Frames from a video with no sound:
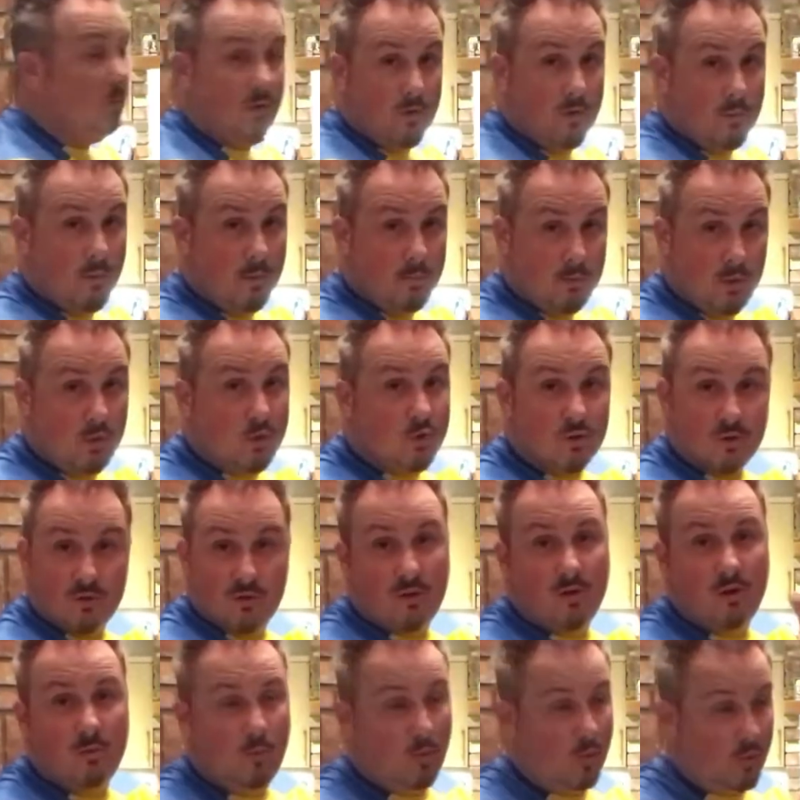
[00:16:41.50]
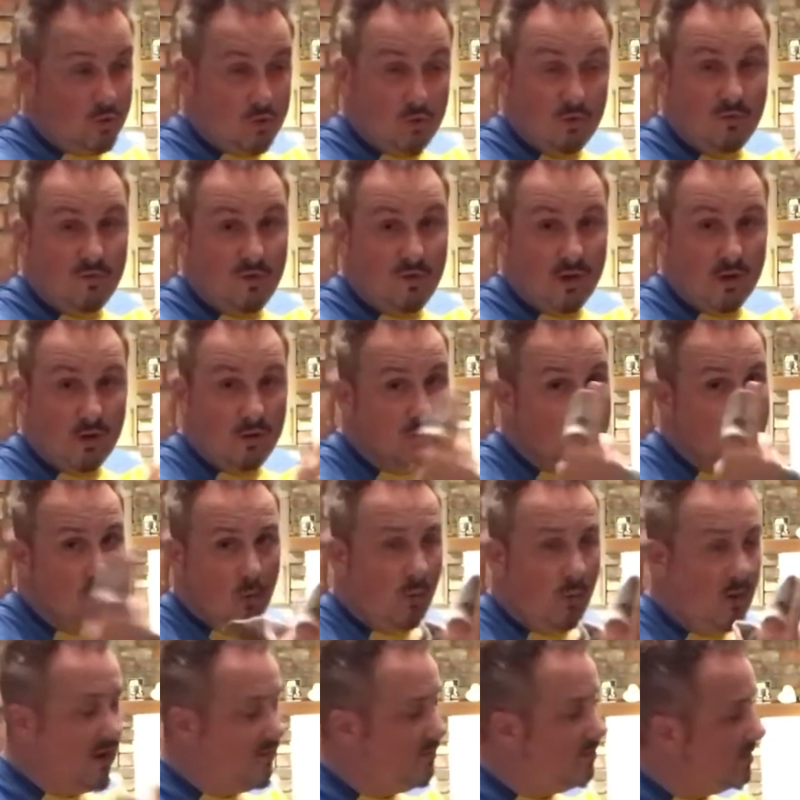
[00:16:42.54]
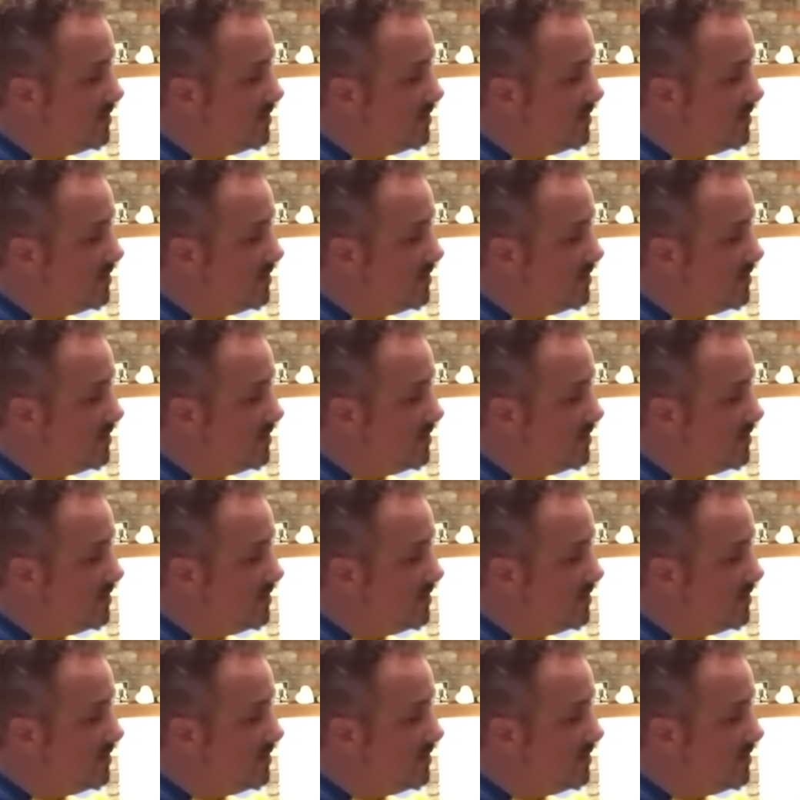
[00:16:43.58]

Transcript: to maybe use your thumb or two fingers, whatever it